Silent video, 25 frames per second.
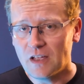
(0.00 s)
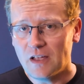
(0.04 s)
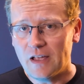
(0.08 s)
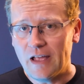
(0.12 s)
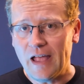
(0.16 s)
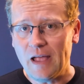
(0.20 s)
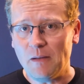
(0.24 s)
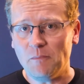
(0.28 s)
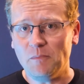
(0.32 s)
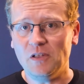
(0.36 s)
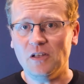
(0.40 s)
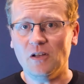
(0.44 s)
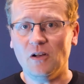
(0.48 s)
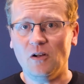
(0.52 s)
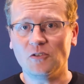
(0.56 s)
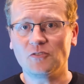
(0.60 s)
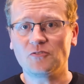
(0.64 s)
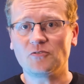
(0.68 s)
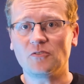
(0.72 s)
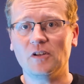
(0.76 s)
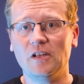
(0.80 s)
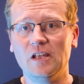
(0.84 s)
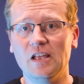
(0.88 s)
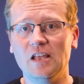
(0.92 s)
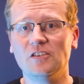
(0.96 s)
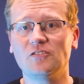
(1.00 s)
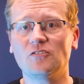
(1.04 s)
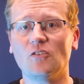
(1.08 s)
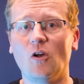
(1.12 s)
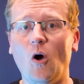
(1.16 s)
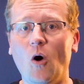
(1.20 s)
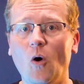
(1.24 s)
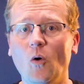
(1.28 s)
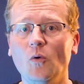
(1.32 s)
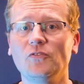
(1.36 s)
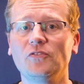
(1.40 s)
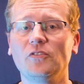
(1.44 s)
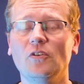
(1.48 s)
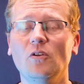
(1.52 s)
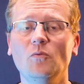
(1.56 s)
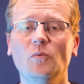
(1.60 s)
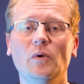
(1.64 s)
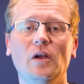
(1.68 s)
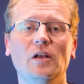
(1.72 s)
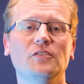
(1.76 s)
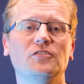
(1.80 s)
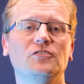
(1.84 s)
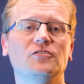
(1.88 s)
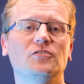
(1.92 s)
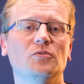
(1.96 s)
Ampere Altra is also
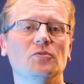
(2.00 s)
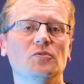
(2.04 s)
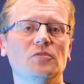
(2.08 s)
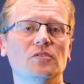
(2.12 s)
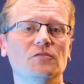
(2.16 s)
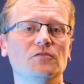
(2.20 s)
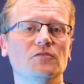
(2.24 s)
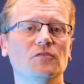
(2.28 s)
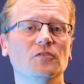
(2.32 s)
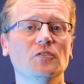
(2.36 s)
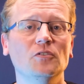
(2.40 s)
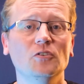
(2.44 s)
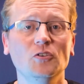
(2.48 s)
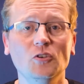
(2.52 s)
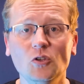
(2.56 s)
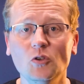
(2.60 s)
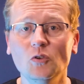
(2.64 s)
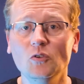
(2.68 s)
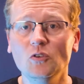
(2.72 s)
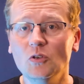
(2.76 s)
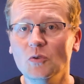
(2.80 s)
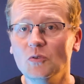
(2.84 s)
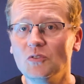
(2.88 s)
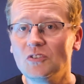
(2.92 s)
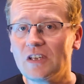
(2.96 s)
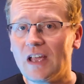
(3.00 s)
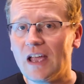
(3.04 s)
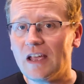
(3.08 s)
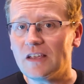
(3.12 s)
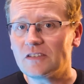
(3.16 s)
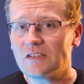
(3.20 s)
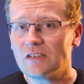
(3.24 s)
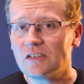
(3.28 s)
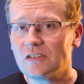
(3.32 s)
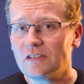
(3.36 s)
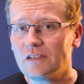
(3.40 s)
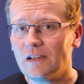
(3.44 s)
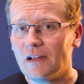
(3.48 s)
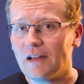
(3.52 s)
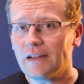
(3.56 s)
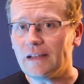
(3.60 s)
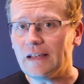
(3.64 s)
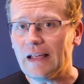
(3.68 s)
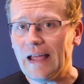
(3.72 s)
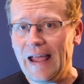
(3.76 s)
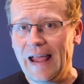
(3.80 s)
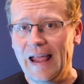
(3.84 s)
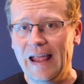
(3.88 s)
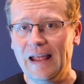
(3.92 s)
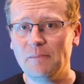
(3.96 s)
well suited for new use cases
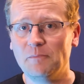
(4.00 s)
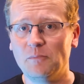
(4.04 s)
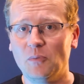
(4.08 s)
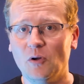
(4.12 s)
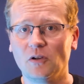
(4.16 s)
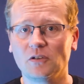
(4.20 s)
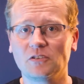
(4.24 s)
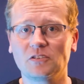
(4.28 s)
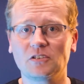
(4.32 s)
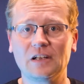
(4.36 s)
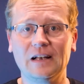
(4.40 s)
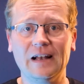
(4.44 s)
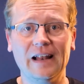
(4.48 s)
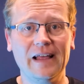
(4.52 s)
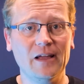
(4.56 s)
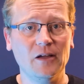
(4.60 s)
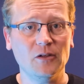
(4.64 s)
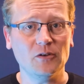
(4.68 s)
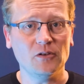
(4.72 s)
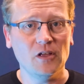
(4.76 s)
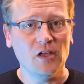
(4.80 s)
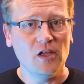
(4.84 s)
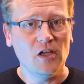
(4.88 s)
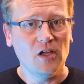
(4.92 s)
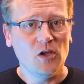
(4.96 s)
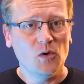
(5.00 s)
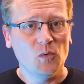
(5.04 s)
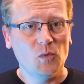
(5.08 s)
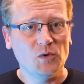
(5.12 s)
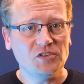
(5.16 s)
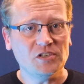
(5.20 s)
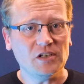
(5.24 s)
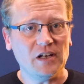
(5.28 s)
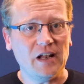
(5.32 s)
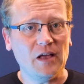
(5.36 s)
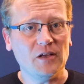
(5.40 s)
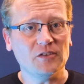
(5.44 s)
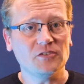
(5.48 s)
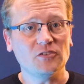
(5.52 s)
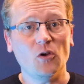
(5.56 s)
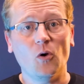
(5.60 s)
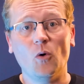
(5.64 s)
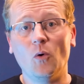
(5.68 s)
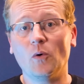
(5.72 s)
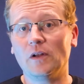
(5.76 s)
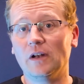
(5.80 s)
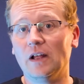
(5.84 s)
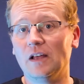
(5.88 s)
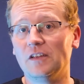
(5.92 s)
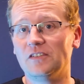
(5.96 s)
like Anbox Cloud, which allows
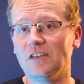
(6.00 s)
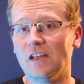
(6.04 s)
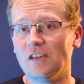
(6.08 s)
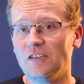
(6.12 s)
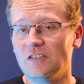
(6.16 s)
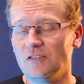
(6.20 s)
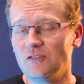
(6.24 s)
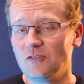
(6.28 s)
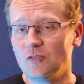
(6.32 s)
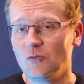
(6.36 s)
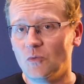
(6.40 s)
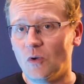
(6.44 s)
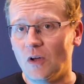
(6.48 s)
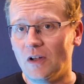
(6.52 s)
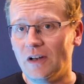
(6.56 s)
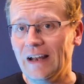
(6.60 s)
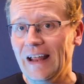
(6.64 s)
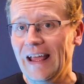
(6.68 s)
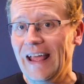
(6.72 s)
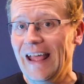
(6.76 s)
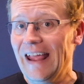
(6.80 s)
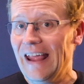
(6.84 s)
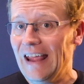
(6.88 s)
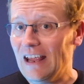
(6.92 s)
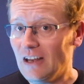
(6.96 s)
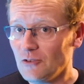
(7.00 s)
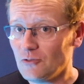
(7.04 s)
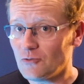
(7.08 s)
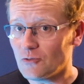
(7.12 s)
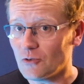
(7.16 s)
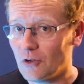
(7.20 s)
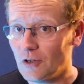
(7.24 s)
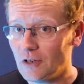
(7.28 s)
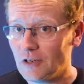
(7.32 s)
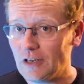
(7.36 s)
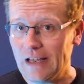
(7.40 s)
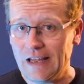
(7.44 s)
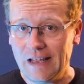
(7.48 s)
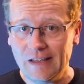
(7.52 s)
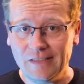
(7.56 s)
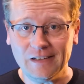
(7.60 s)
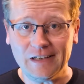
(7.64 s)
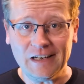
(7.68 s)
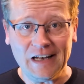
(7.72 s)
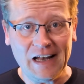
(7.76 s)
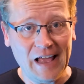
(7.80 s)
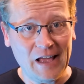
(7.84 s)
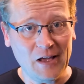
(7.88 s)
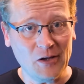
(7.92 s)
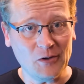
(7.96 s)
organizations to run Android in the
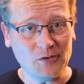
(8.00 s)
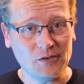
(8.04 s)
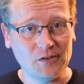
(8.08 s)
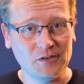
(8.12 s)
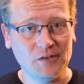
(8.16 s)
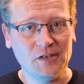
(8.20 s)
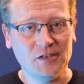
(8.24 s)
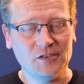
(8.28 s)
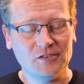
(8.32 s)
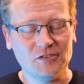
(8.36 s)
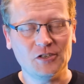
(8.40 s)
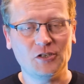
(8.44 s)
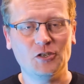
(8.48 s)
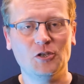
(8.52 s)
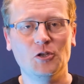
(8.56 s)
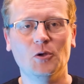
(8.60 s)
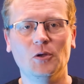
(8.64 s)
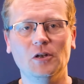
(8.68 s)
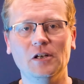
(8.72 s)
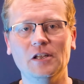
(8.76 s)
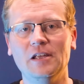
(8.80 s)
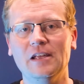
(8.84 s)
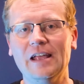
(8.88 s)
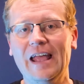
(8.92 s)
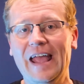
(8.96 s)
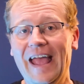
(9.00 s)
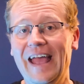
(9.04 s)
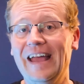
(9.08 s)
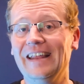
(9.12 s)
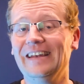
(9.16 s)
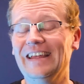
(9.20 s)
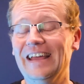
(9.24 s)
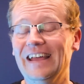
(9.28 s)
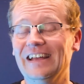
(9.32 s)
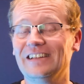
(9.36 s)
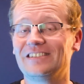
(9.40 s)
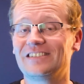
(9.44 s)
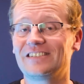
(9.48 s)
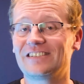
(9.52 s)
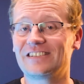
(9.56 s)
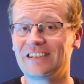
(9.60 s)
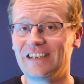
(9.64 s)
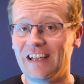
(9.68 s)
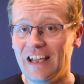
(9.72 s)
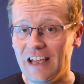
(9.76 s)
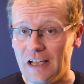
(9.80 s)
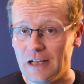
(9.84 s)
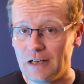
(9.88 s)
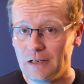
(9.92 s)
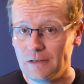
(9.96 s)
cloud securely and at
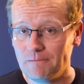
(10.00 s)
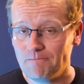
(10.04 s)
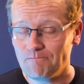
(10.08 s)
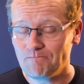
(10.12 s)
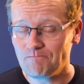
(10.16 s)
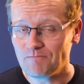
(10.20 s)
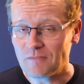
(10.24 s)
scale.